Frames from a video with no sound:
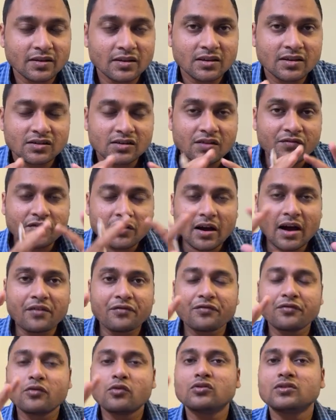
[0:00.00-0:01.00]
So if you have
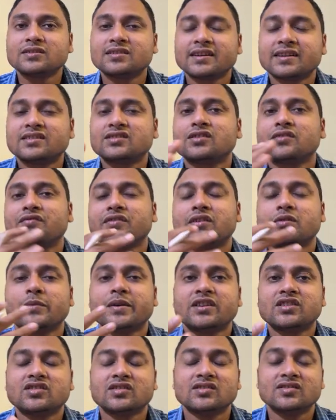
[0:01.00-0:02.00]
four sets of
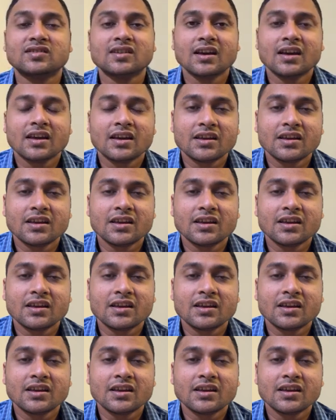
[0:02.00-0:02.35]
equations,